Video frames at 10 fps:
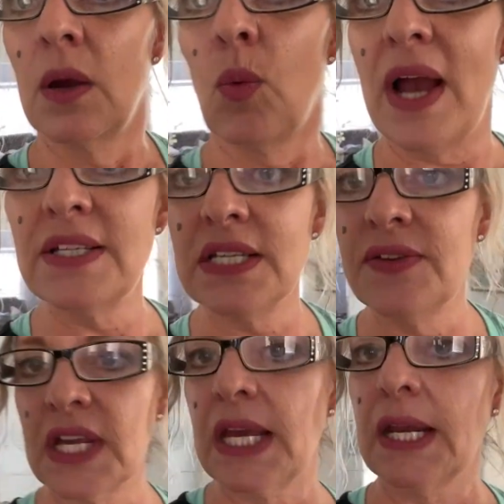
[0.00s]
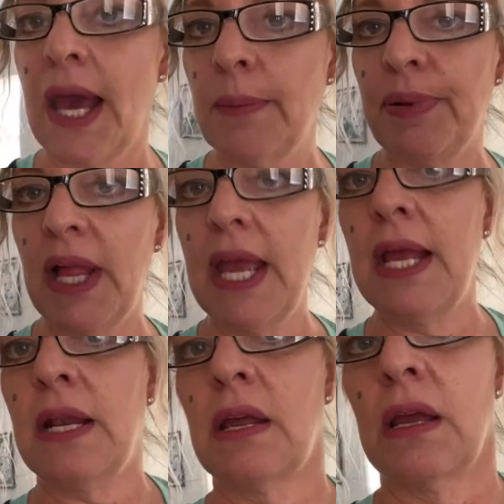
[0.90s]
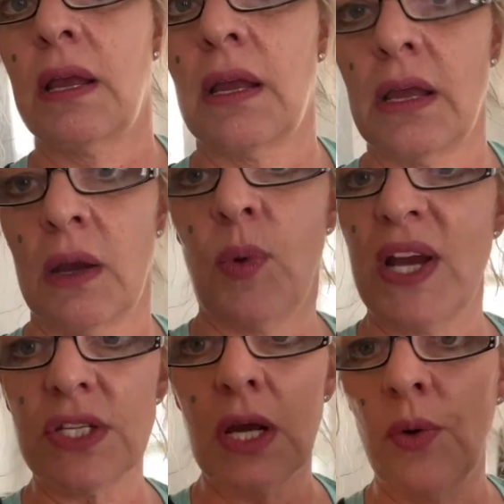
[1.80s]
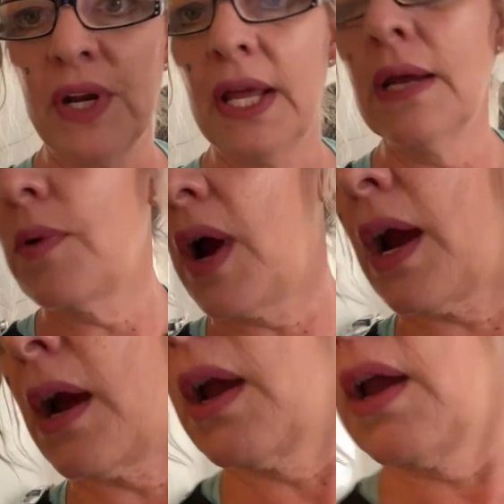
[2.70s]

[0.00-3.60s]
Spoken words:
Why is he even getting on a plane? Why is he going anywhere?